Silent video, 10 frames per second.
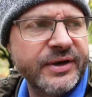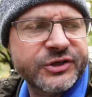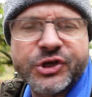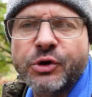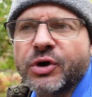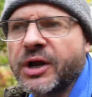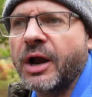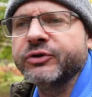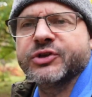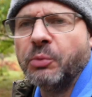is too
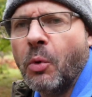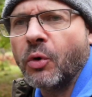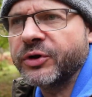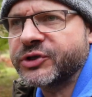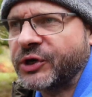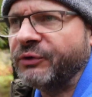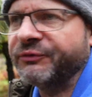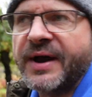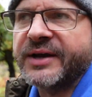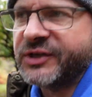close, the water's too
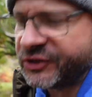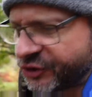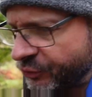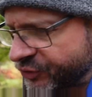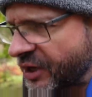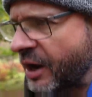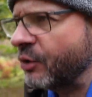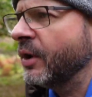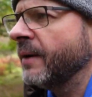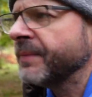fast, it's too
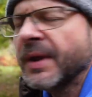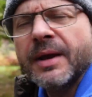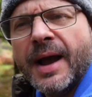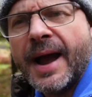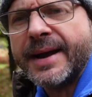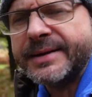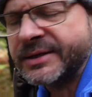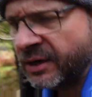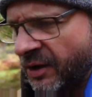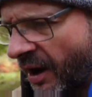slow, and
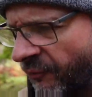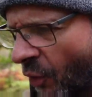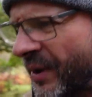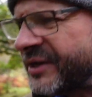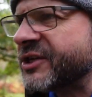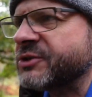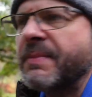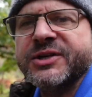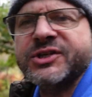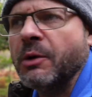I've always
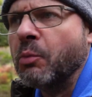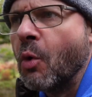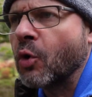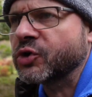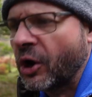dismissed it and walked